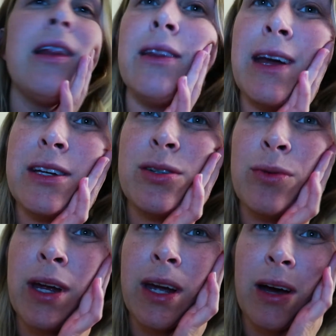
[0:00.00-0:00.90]
next
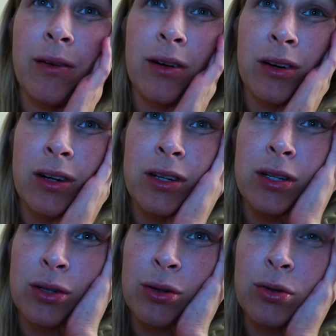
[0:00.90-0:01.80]
week I'm gonna
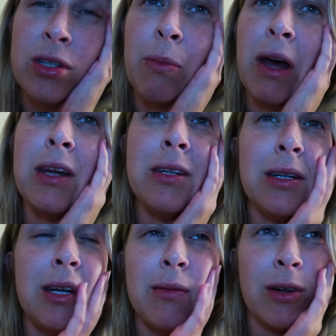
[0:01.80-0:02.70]
do some
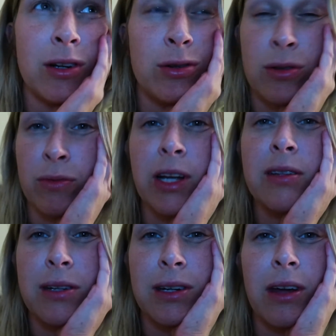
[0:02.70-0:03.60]
editing and I'm gonna do some
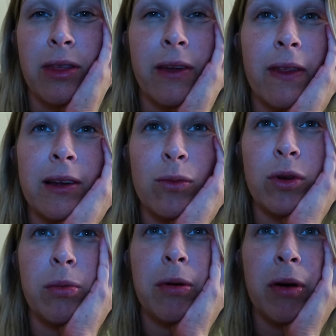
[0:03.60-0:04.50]
resting. I think that
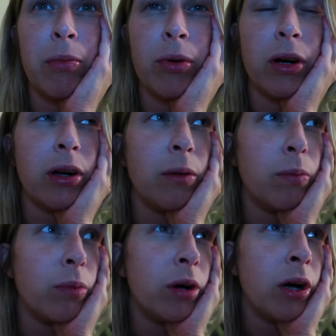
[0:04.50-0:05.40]
will be my
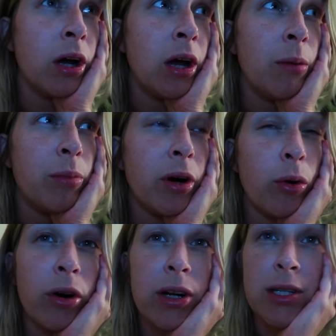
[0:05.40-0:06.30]

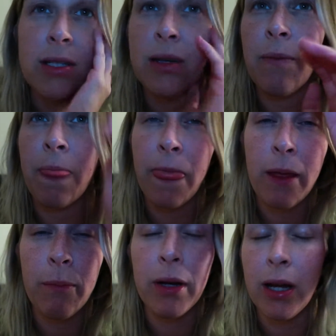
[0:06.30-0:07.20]
priorities.
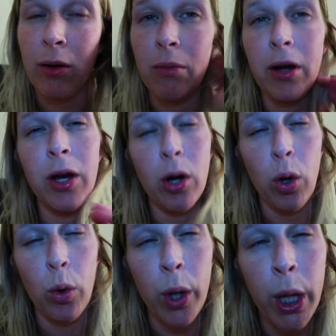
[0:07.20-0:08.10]
But now I'm gonna
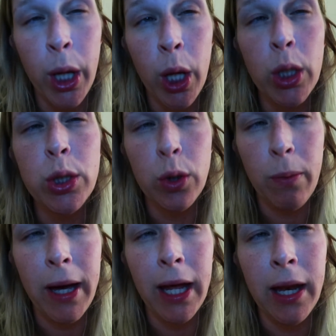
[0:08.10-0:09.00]
go to
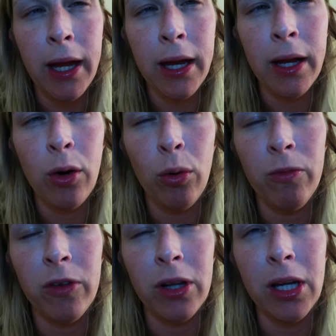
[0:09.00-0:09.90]
bed.
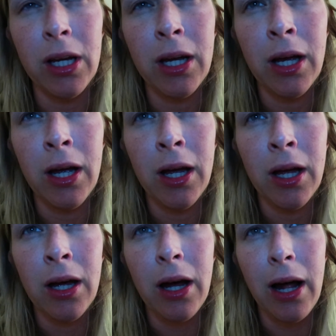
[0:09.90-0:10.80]
Hopefully
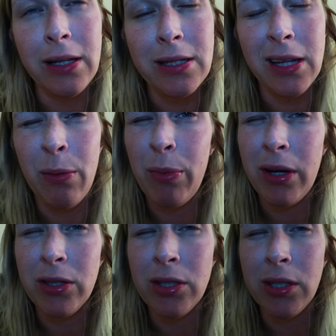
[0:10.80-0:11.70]
I'll sleep
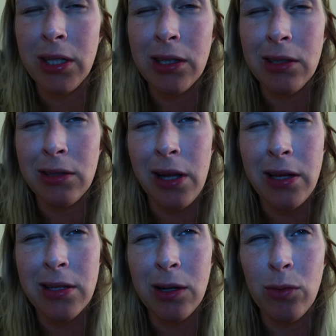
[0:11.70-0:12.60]
better tonight, because
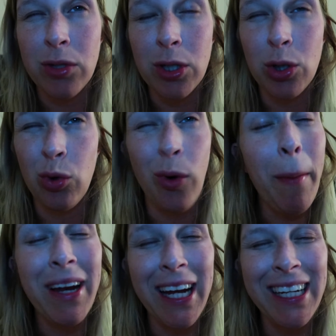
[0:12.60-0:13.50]
last night was a
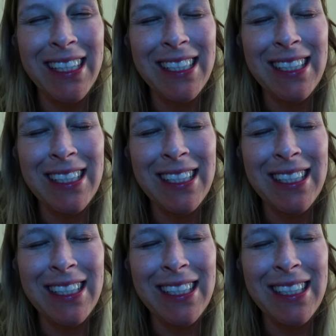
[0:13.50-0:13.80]
crappy night.